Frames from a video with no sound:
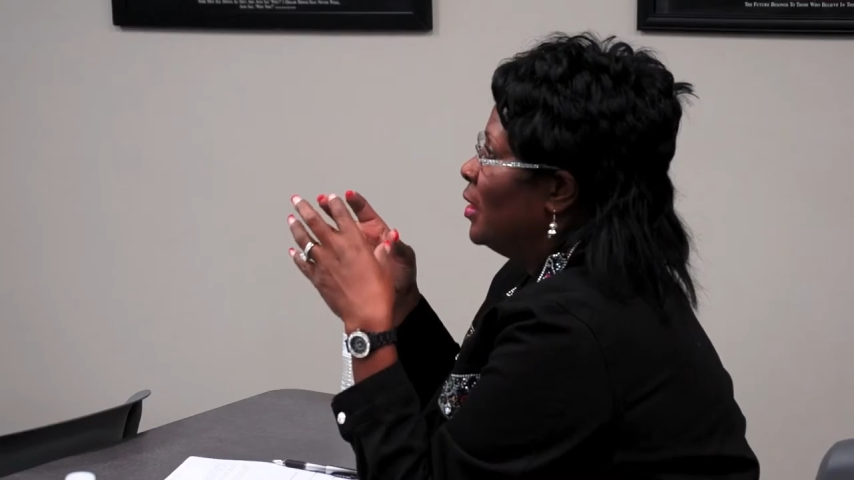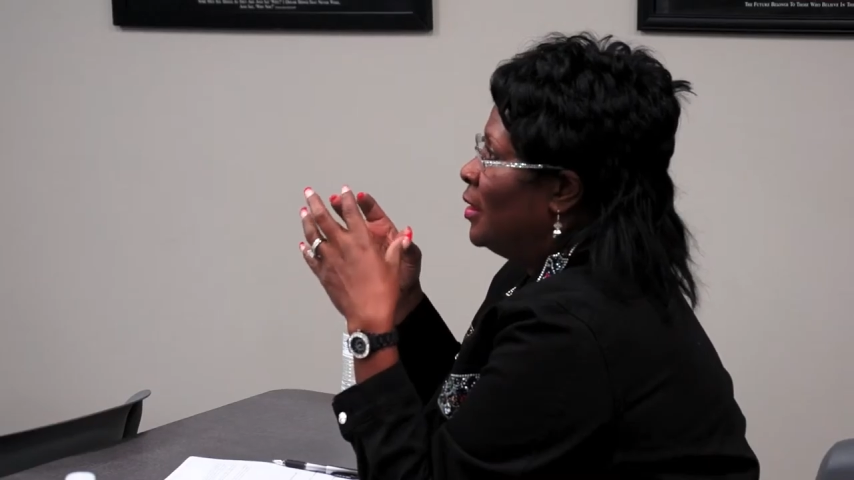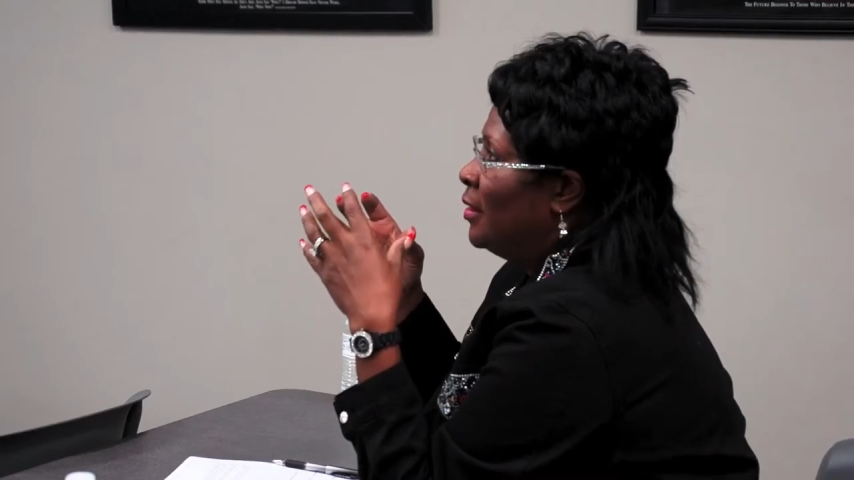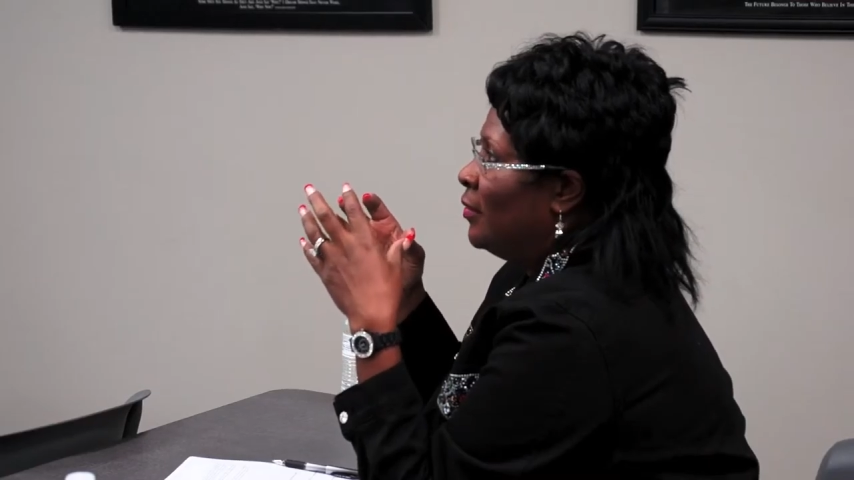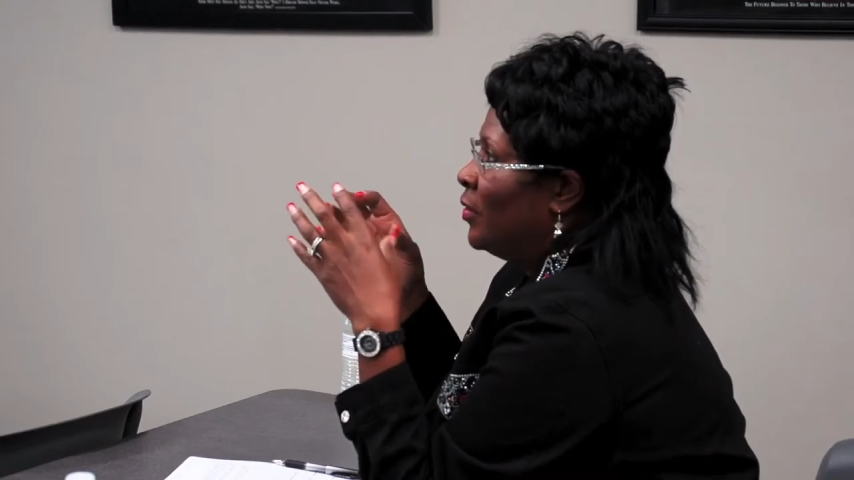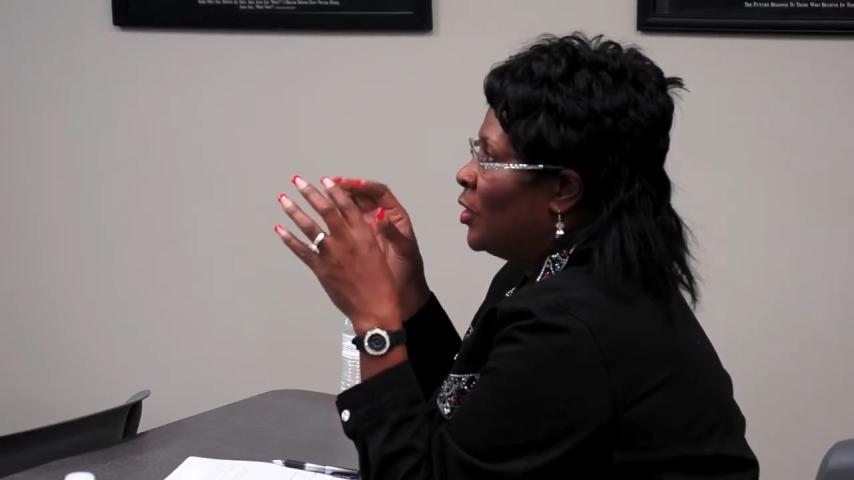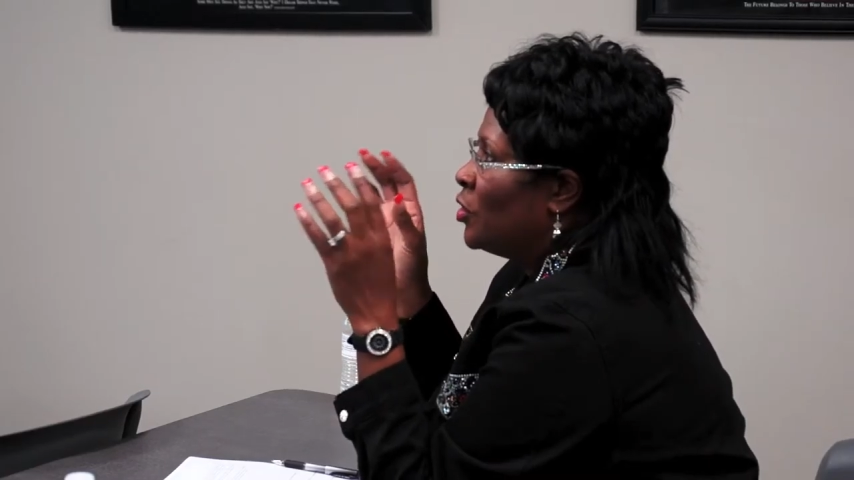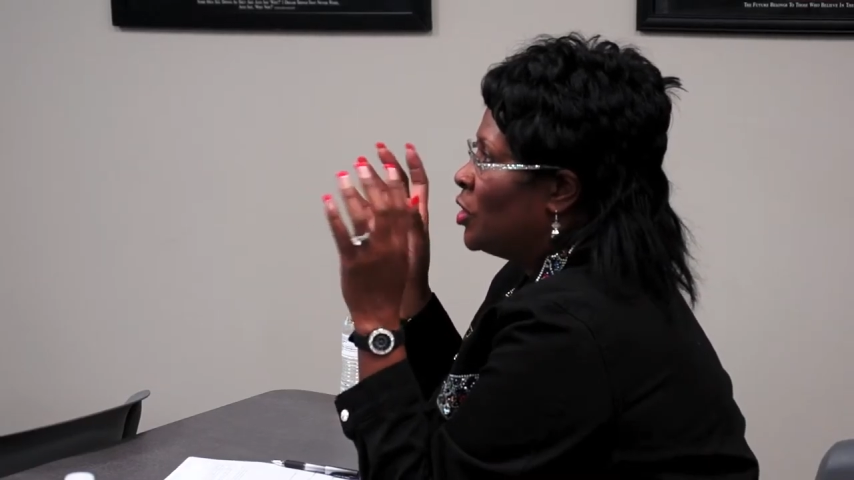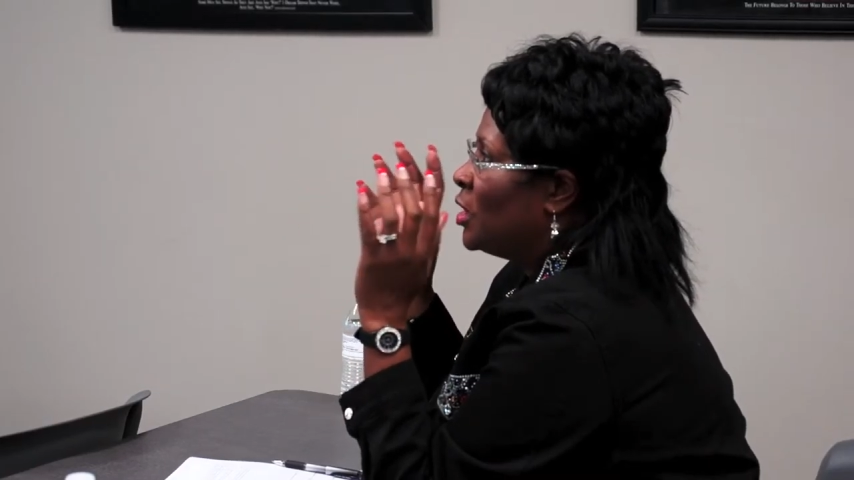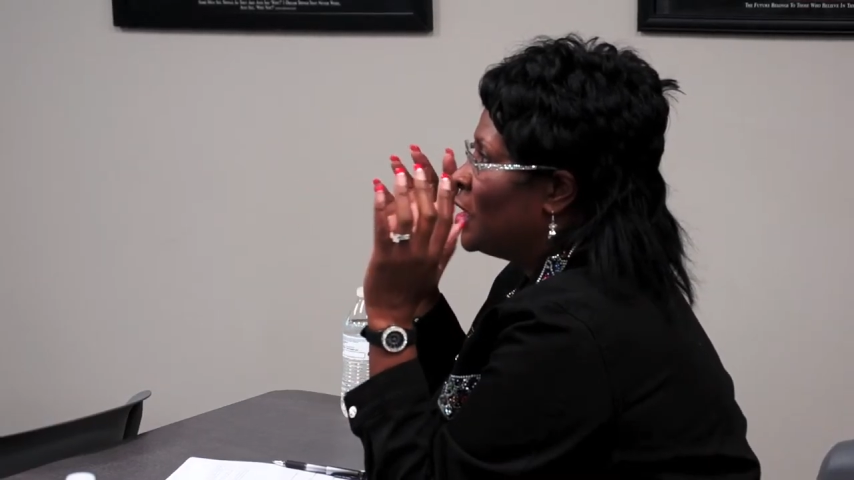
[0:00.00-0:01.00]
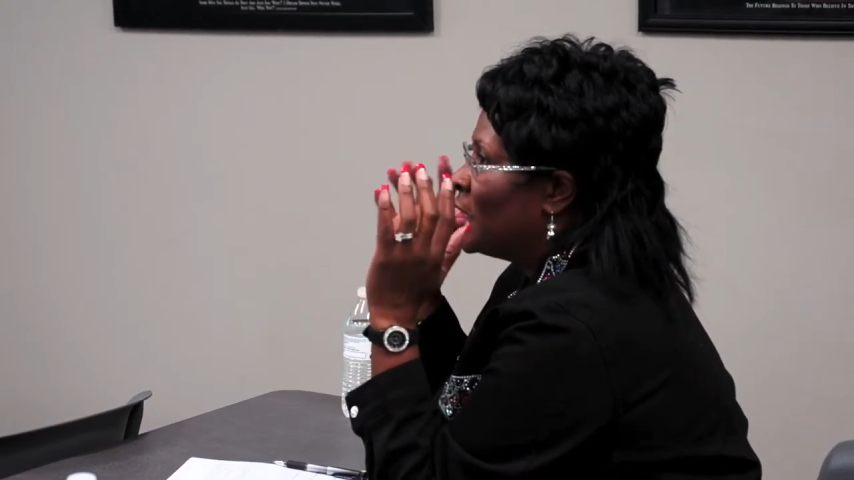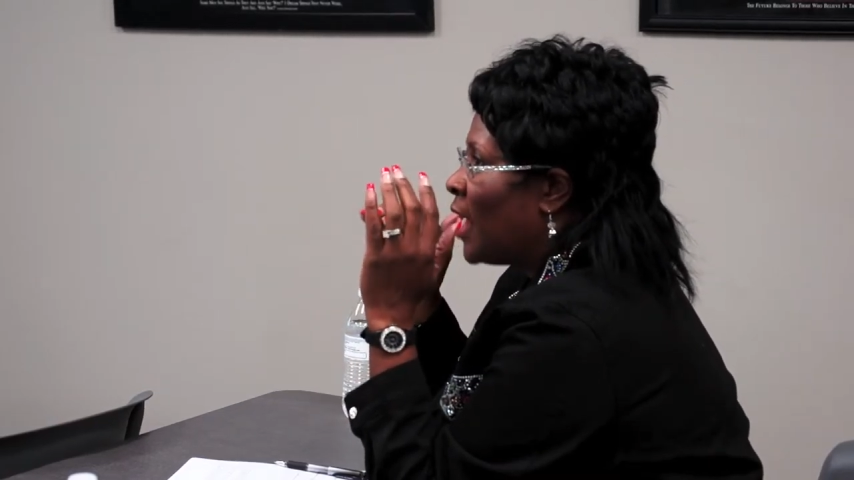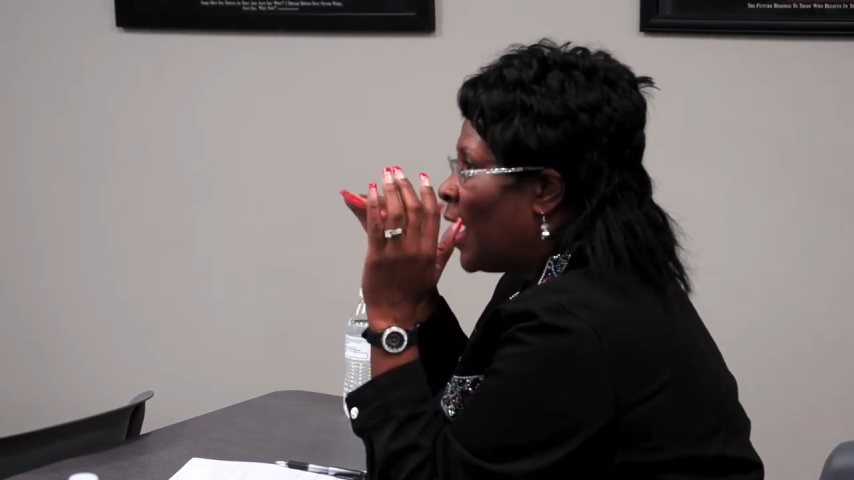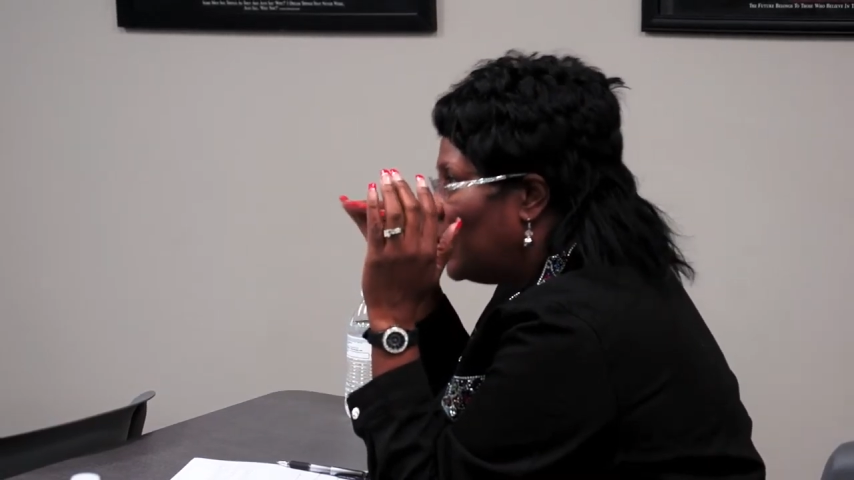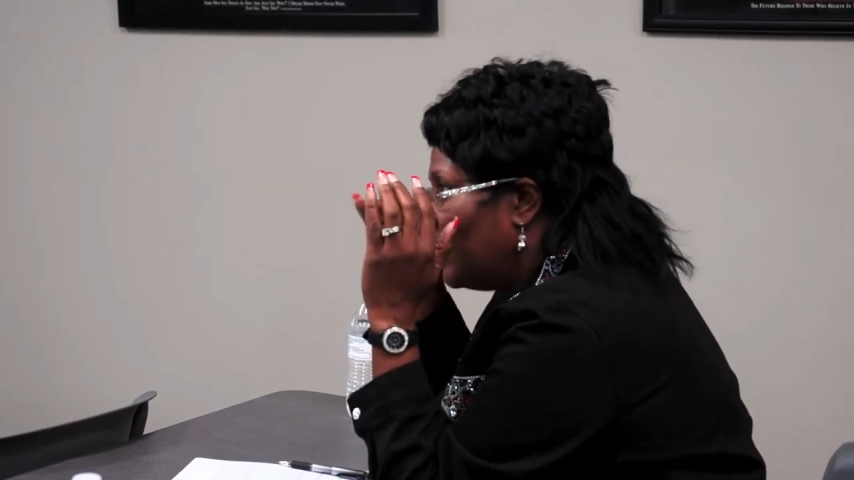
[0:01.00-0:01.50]
yeah. there's the
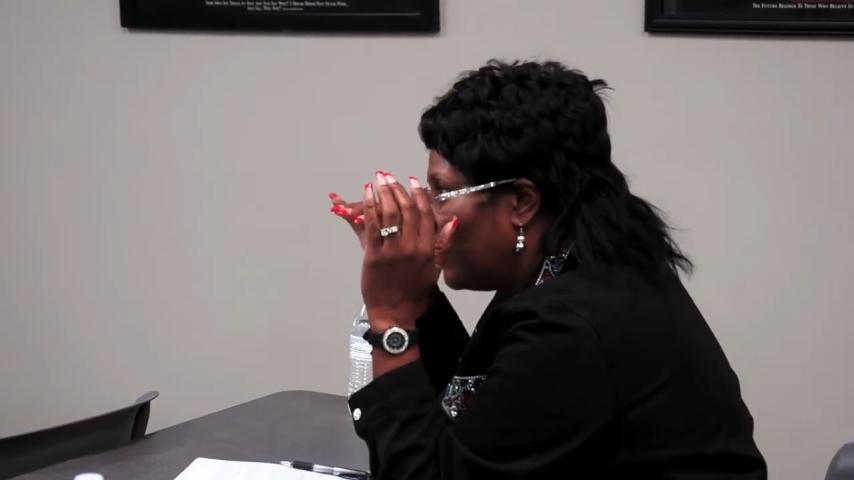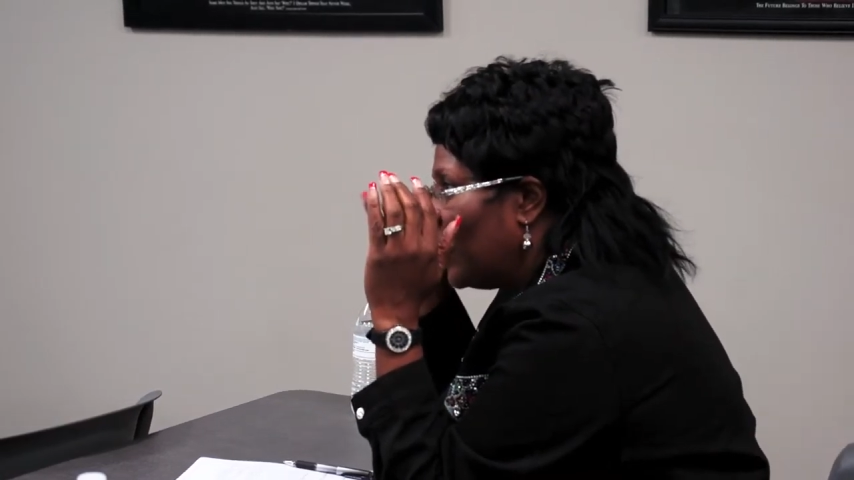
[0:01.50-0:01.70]
silent